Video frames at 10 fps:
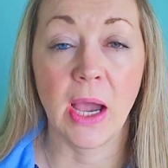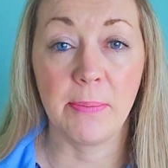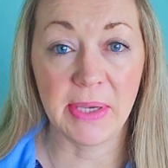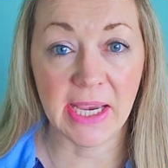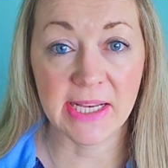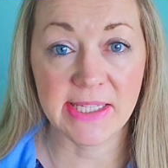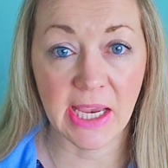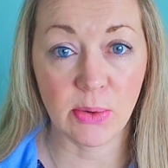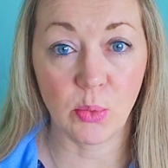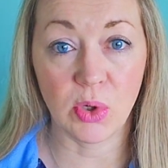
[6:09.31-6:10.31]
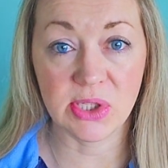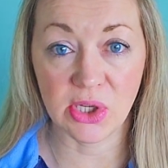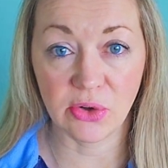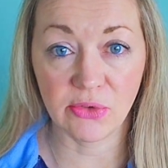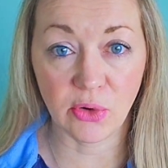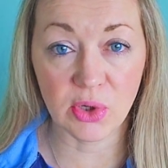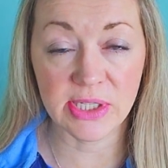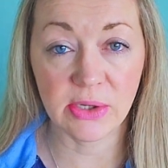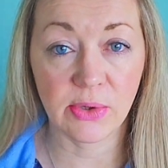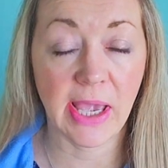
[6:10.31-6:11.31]
A BSEN
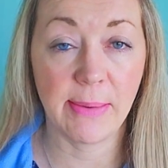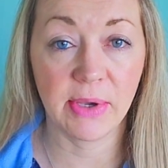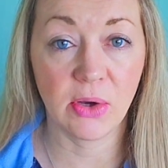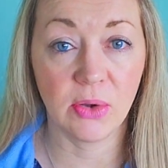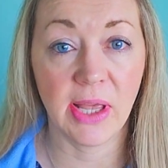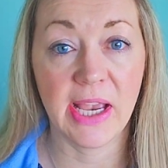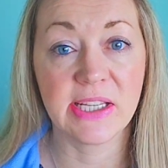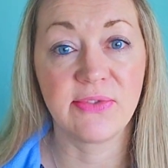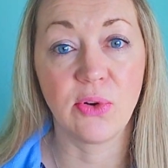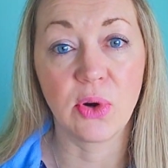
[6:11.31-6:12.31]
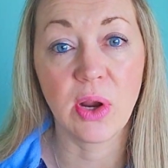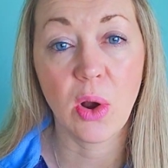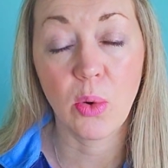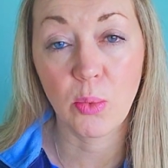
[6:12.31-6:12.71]
1040 chemical is for